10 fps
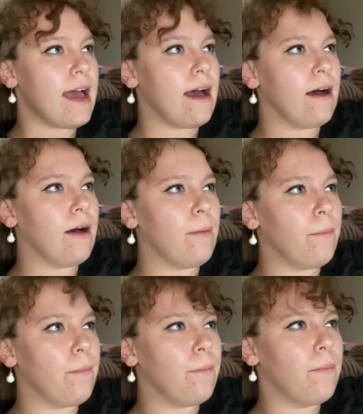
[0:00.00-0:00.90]

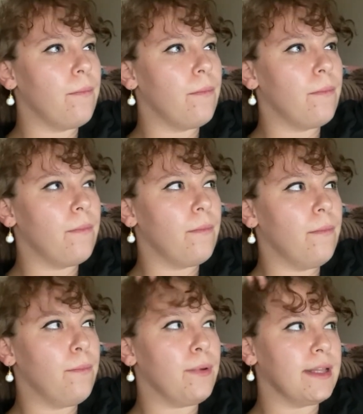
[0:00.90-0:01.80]

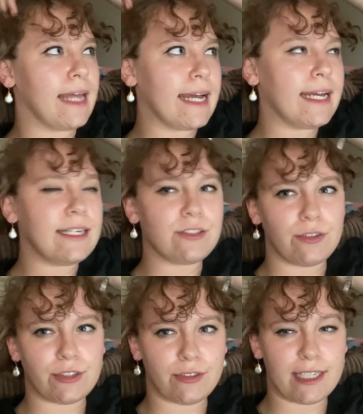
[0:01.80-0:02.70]
But like he's
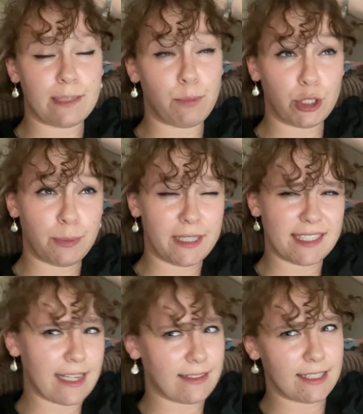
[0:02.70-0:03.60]
butch, but he's
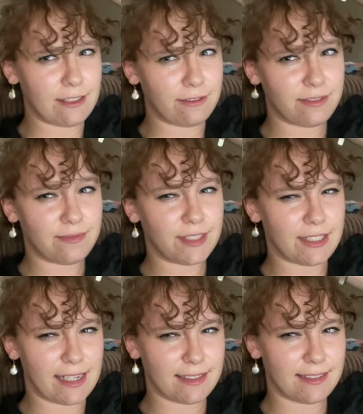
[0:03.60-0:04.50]
sensitive. So
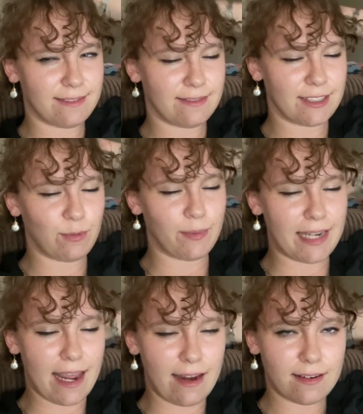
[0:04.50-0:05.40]
that's what we
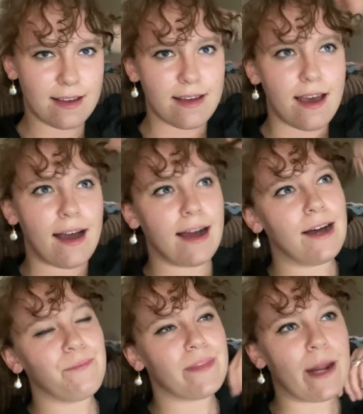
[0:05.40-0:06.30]
need.
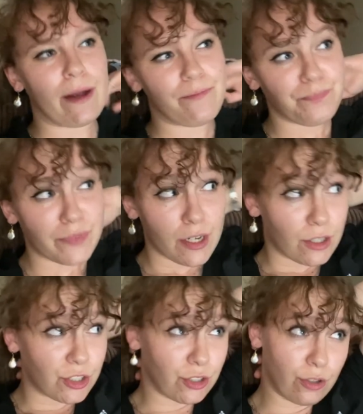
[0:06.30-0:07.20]
Anyway,
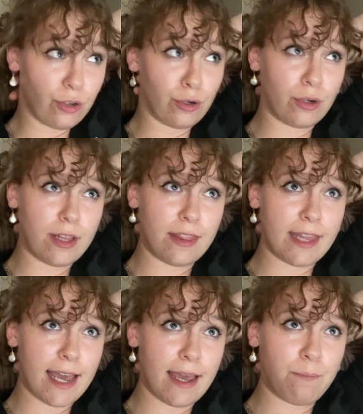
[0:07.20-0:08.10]
so
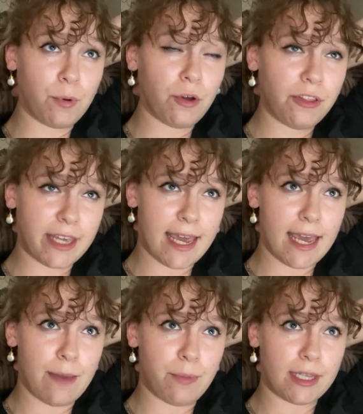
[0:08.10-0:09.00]
they're both
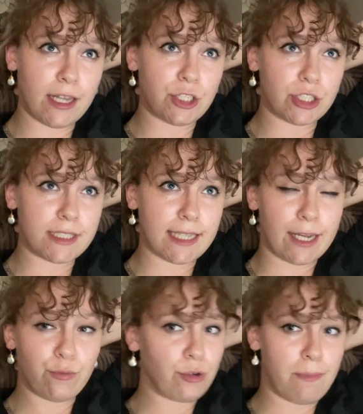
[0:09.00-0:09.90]
gay, but they're just like
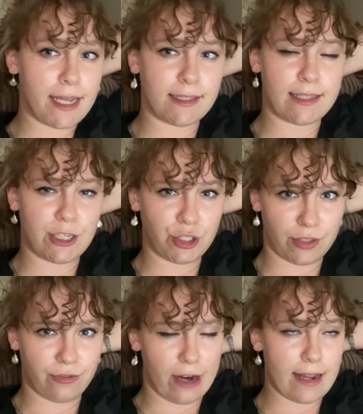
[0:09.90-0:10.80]
roommates and they're
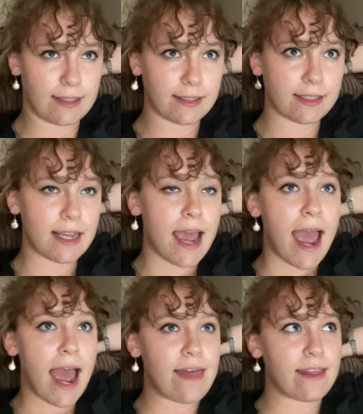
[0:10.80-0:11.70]
just friends.
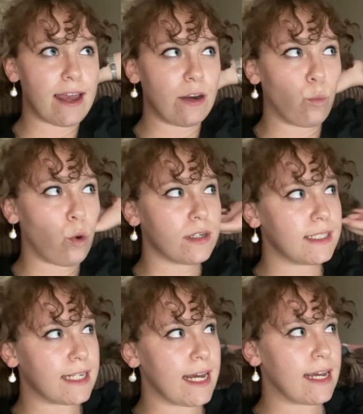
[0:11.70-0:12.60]
And then one
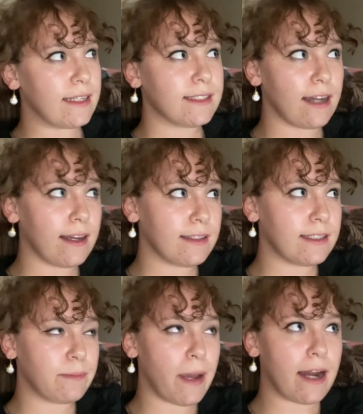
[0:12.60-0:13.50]
day
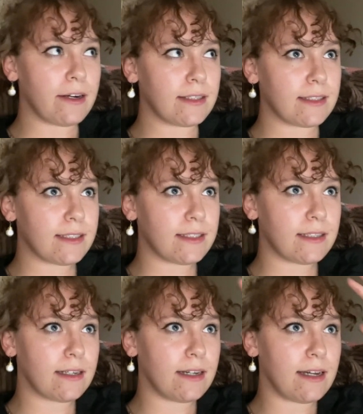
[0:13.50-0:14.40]
Silas's parents
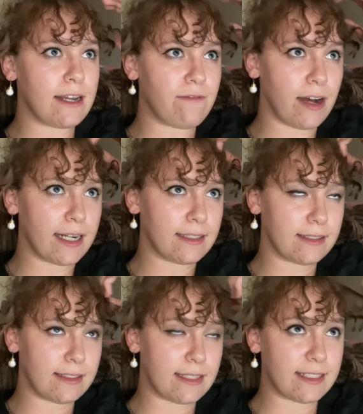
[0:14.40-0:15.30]

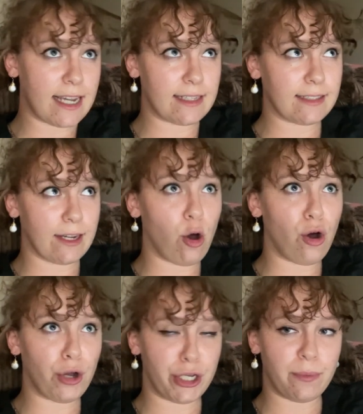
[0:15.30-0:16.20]
says like,
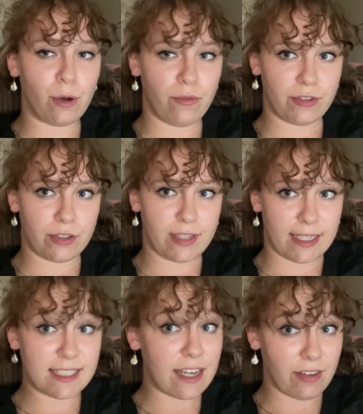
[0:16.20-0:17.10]
oh, you come home for
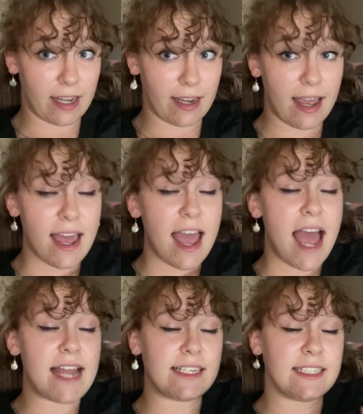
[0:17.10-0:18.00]
Thanksgiving.
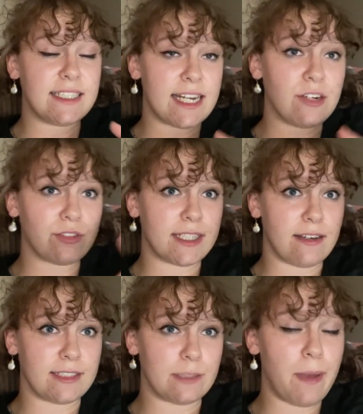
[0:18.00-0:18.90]
And Dino
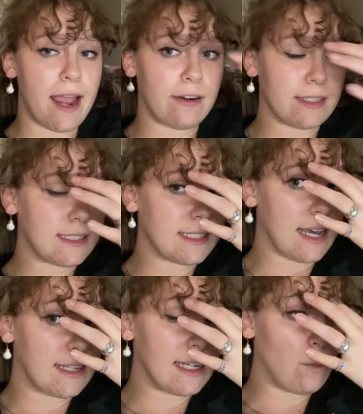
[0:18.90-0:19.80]
tells his parents
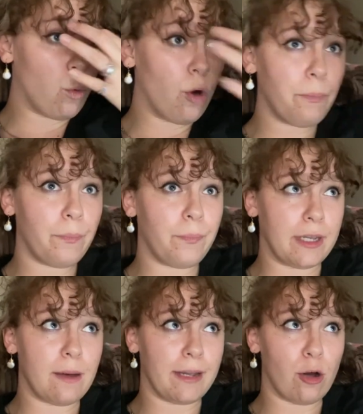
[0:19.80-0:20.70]
that he won't be
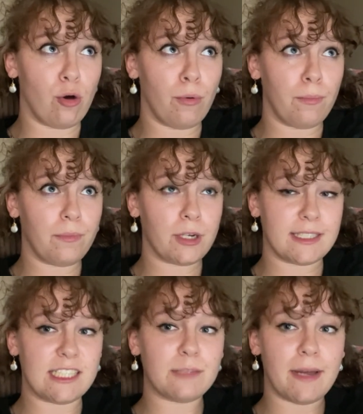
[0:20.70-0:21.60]
coming home because
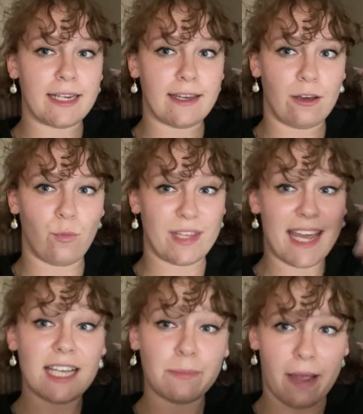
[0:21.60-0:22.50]
he's spending it with
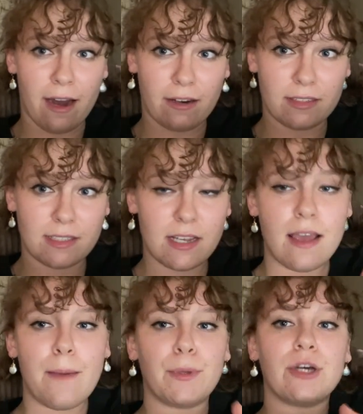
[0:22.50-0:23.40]
his parents
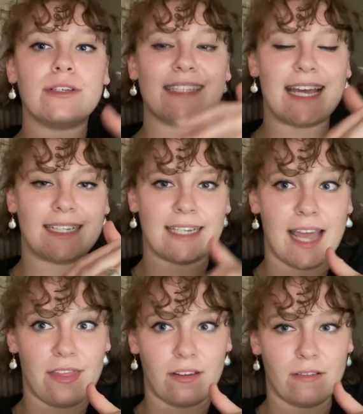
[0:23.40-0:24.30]
because they're
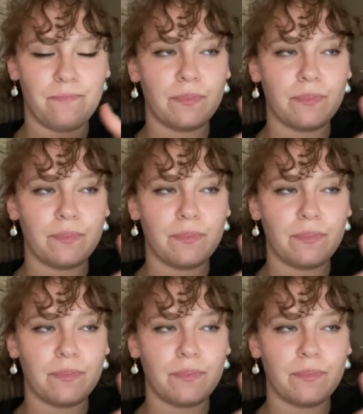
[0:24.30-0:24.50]
together.